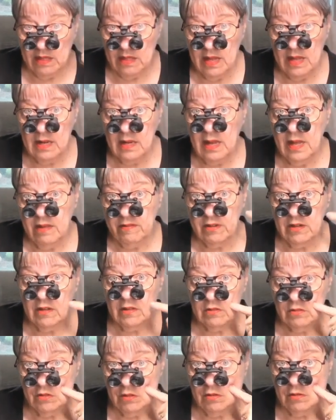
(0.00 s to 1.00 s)
then I have
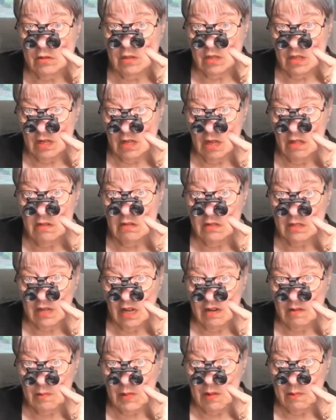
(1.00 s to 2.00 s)
another tooth on the other
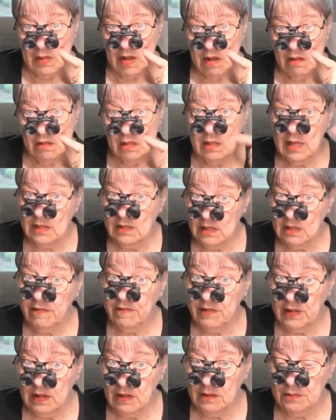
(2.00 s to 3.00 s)
side of my mouth that's
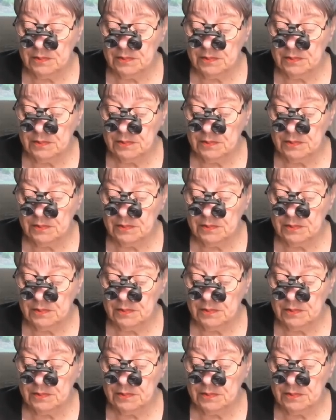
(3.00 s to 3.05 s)
iffy.